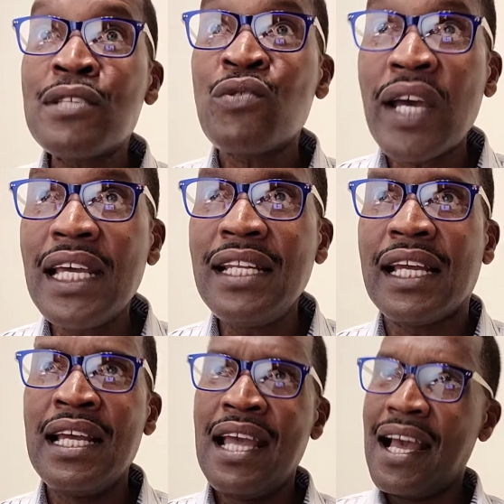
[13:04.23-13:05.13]
Swahili?"
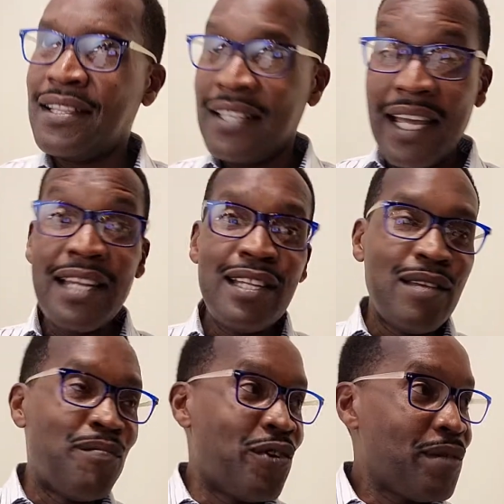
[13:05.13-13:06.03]
And the lady in the
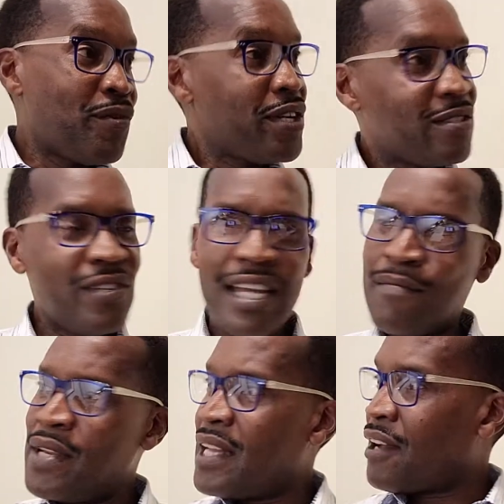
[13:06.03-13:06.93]
bui bui is looking at
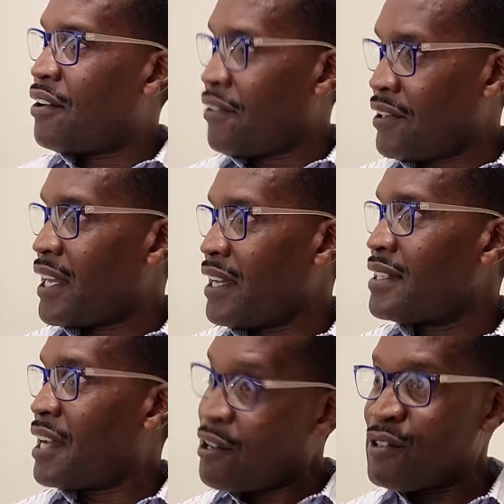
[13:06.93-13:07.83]
me like, okay,
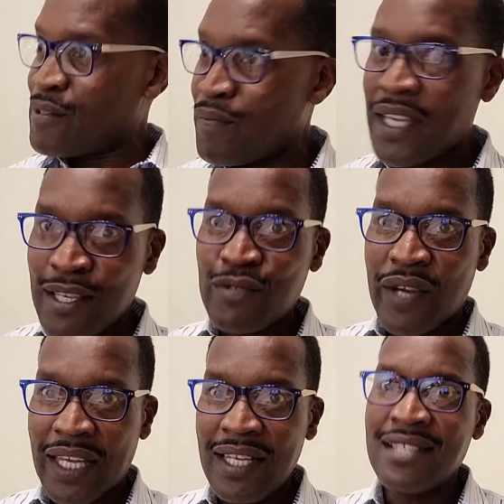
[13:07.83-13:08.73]
now you're speaking
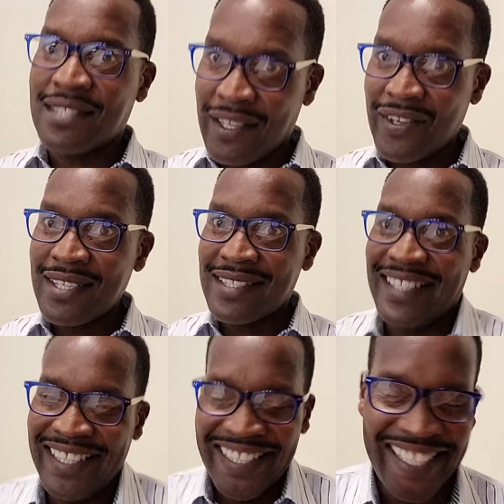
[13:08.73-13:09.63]
Swahili? Seriously?